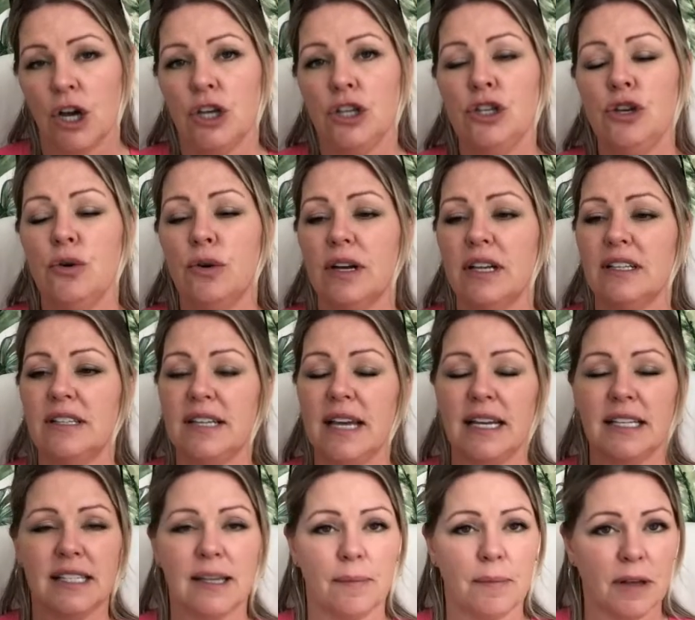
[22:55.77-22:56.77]
You could say
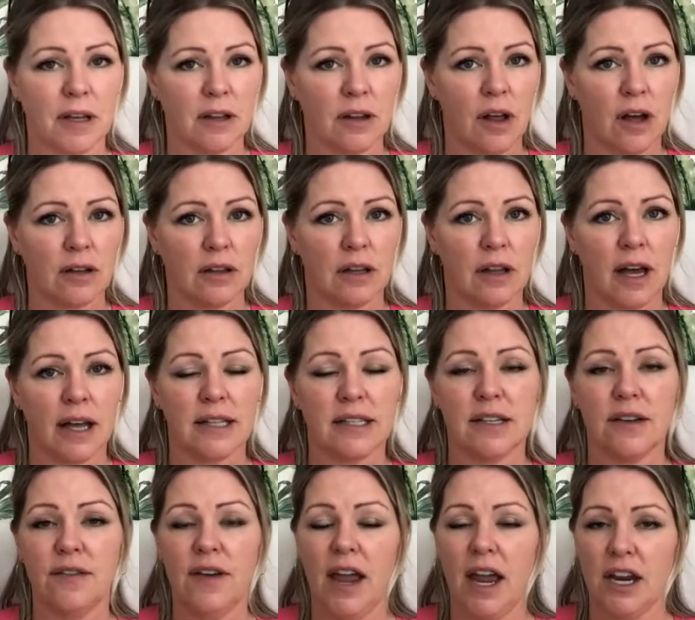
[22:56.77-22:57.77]
something along the lines
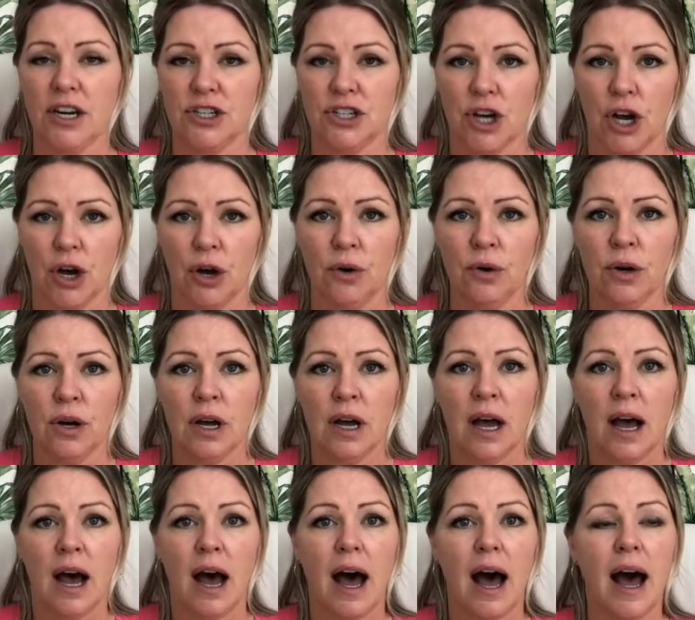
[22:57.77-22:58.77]
of, hey, Joe,
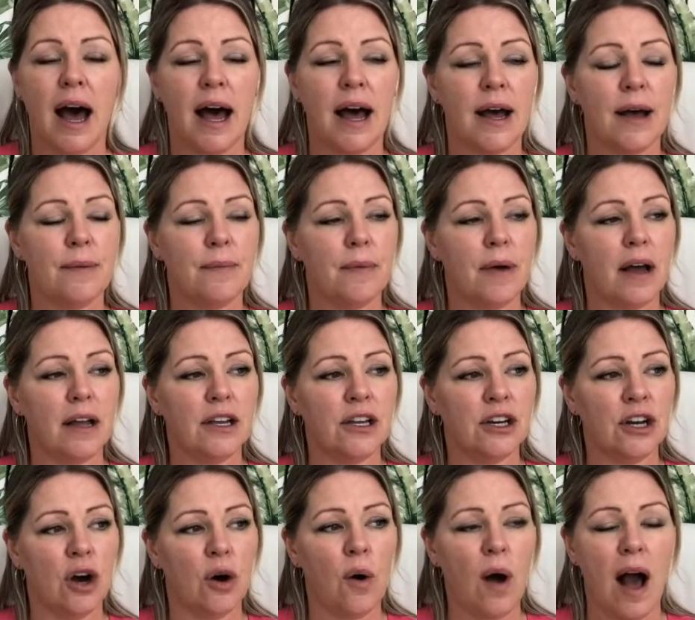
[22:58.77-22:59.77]

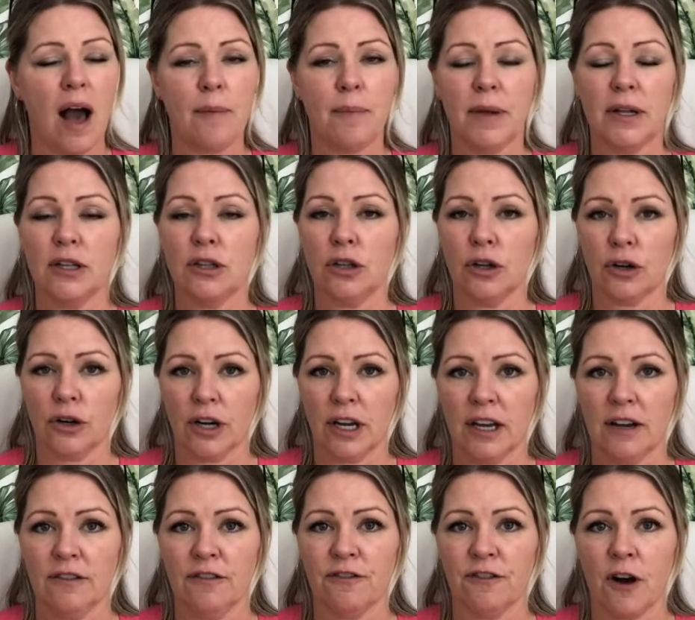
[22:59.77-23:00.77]
I've been
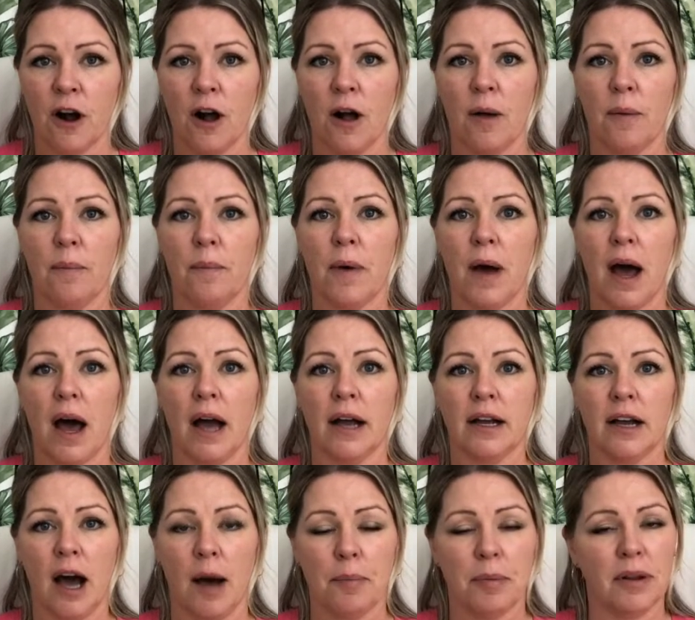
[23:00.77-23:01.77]
learning from a
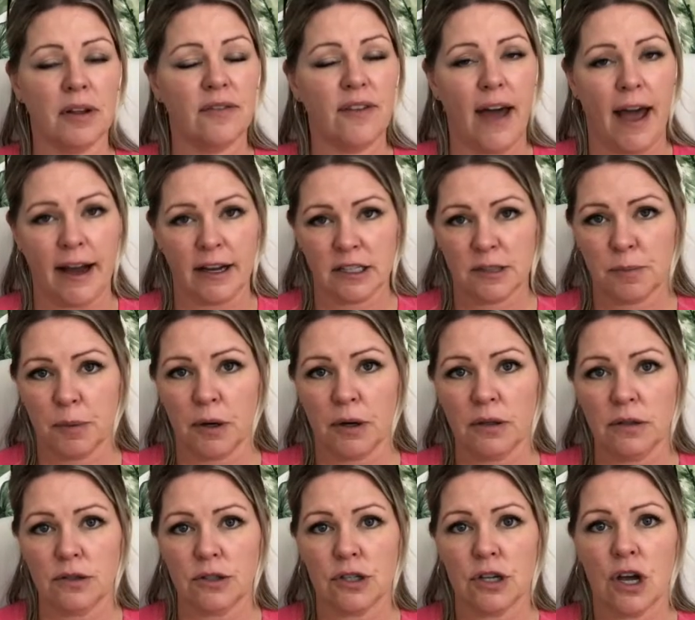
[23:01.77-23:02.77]
couple of
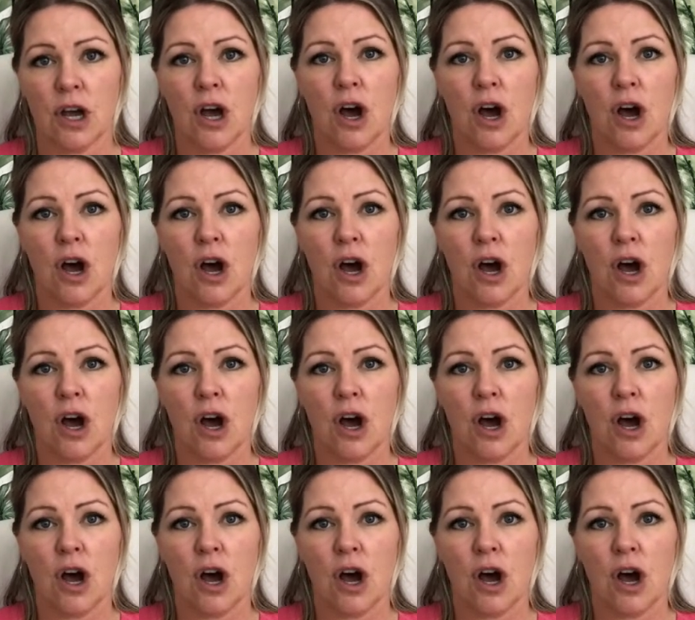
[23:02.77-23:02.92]
experts